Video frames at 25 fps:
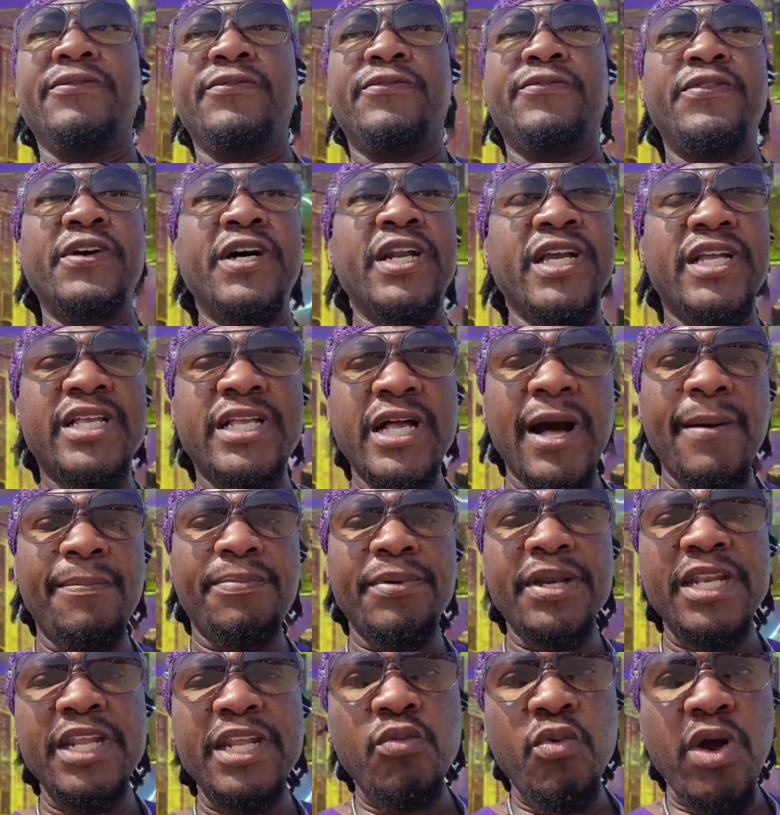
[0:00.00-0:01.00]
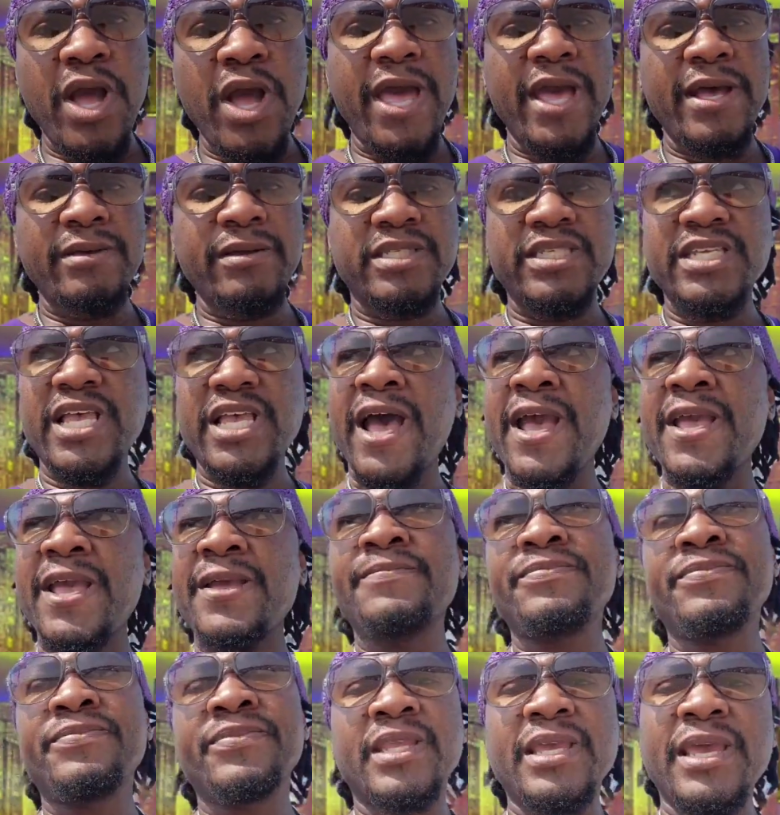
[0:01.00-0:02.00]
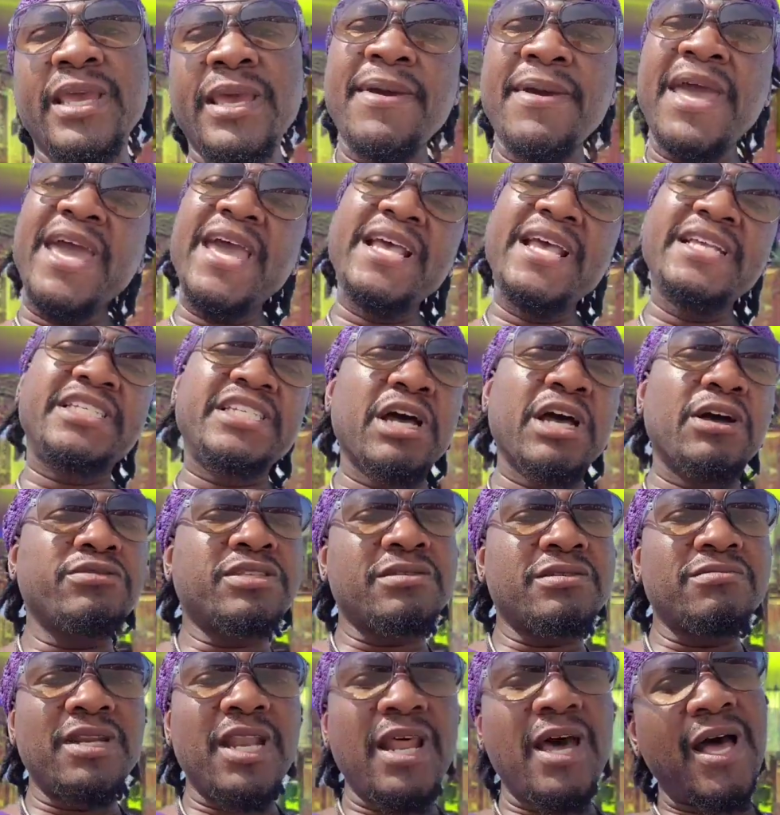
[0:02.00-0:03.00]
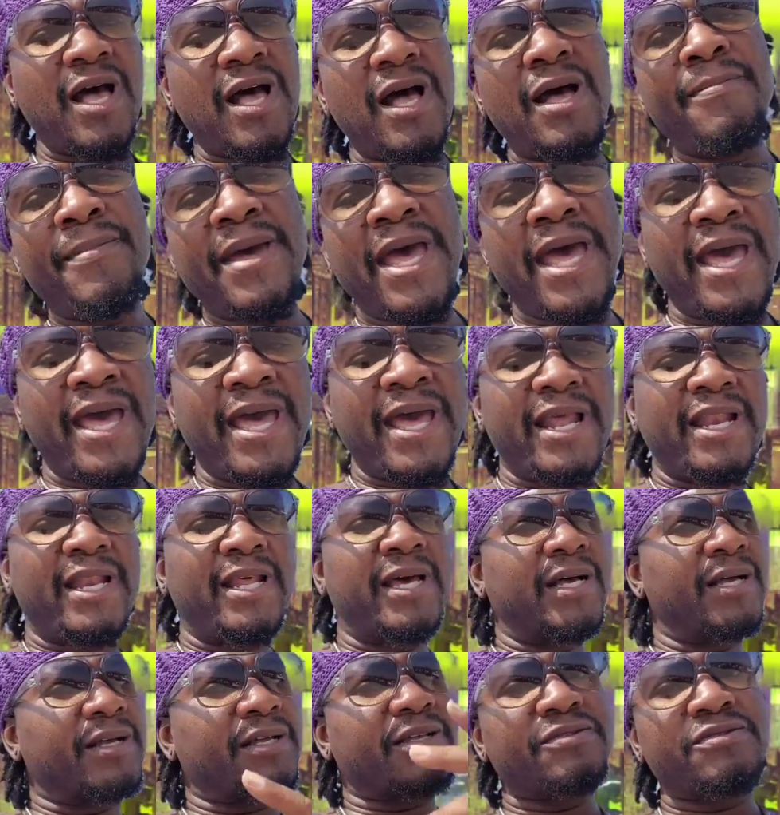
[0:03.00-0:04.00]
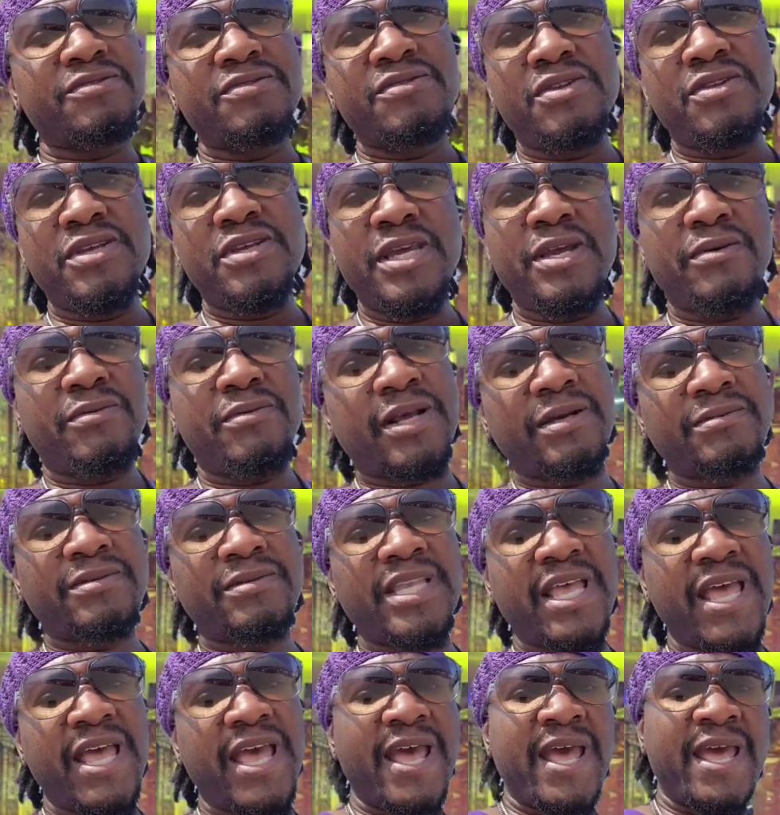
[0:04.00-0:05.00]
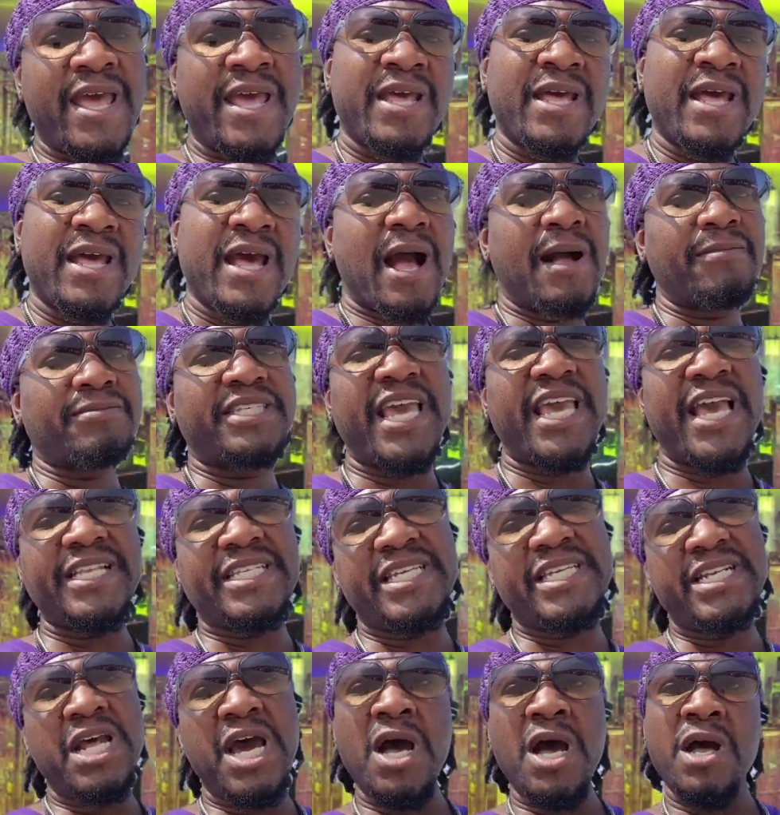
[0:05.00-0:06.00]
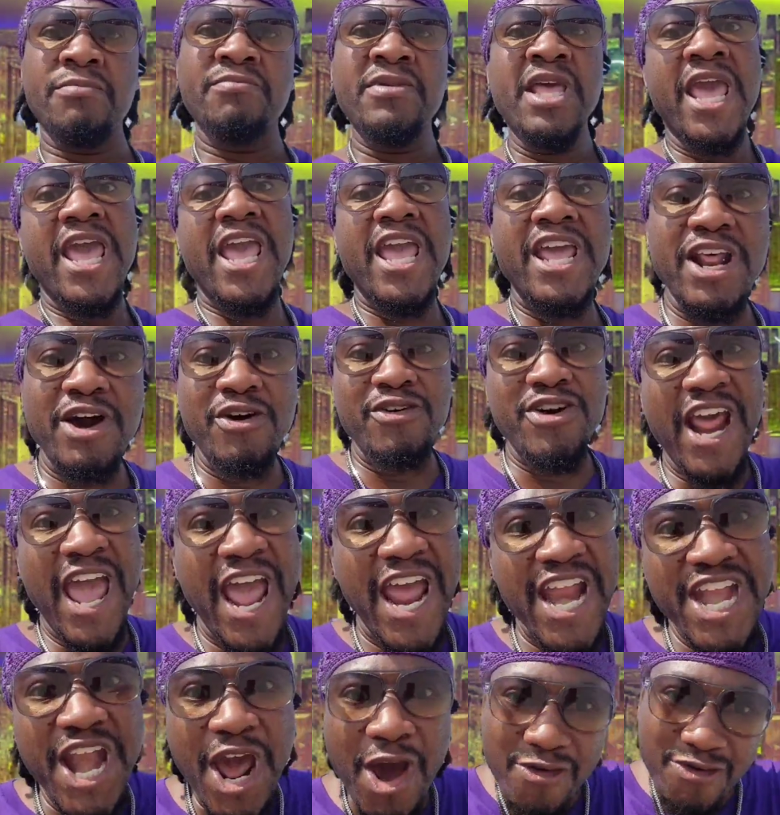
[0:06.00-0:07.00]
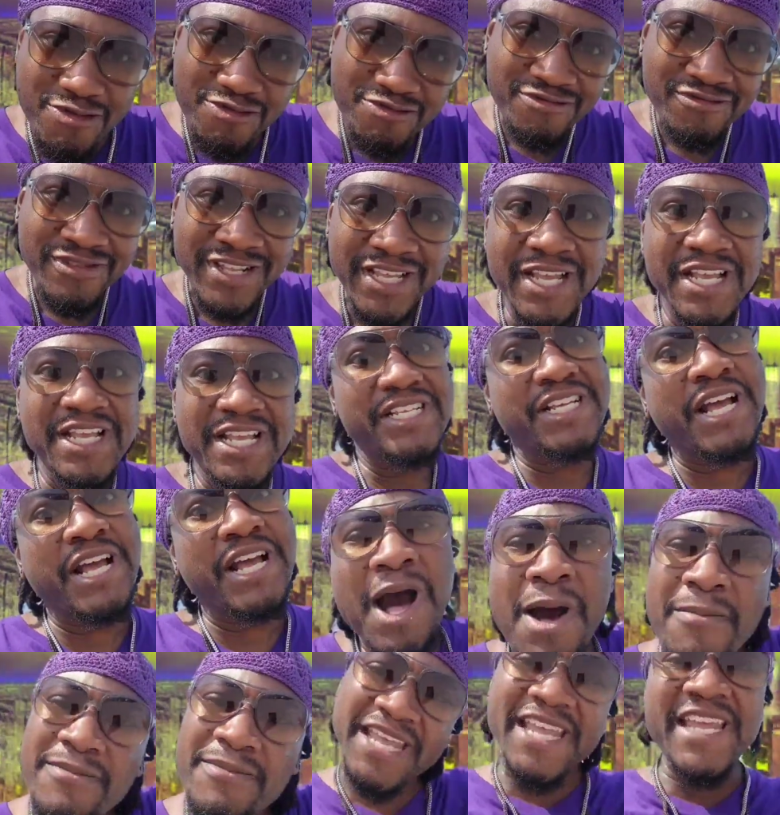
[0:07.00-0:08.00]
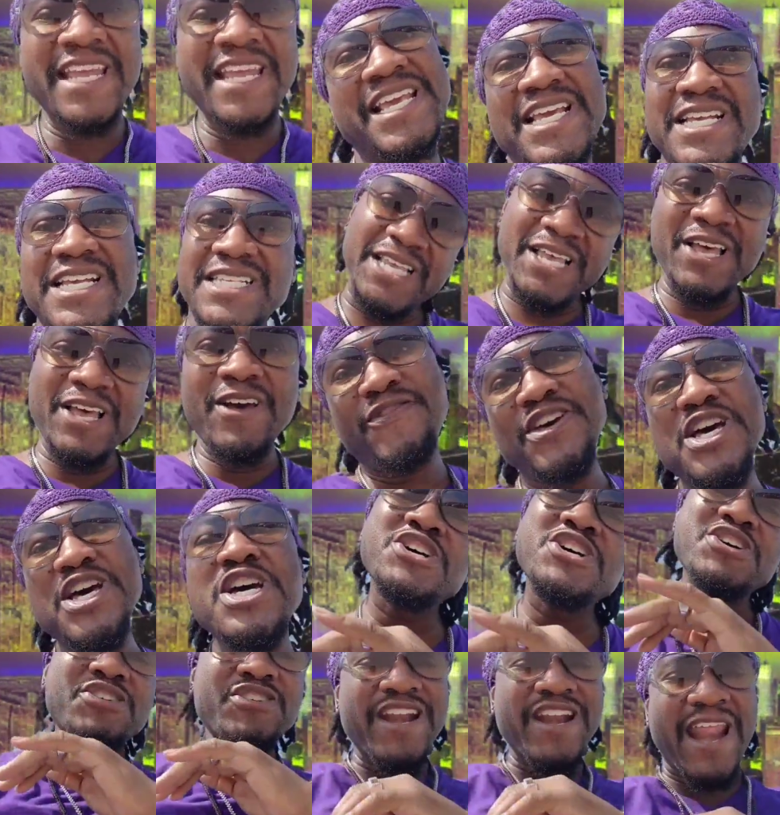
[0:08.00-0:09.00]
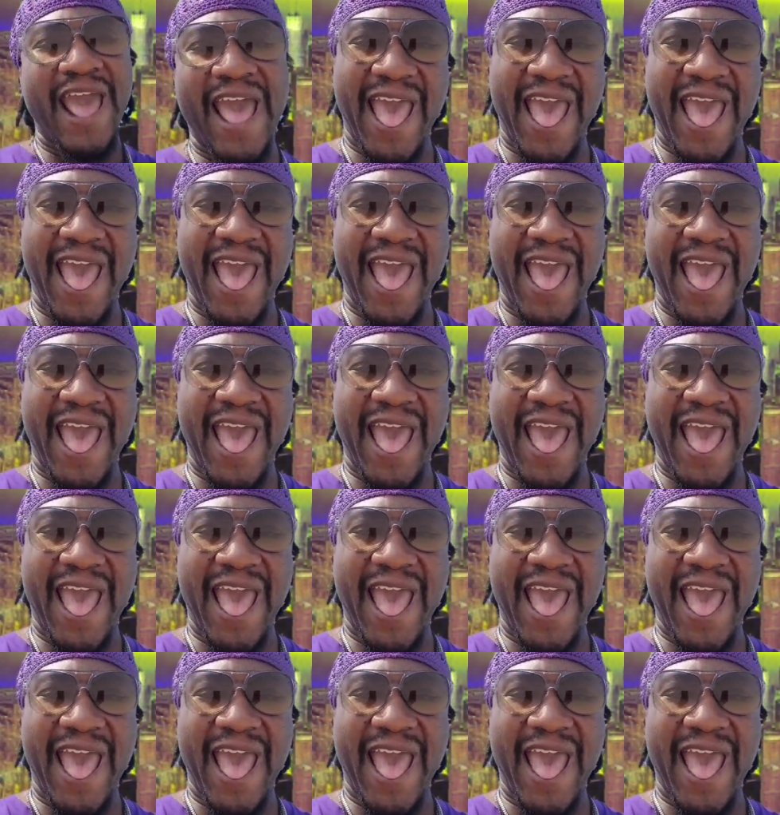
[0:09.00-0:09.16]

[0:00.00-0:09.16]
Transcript: for the company website. And, man, show some love, man. Look, you dig what I'm saying? I'm catching up. And on that note, come in, he's a voo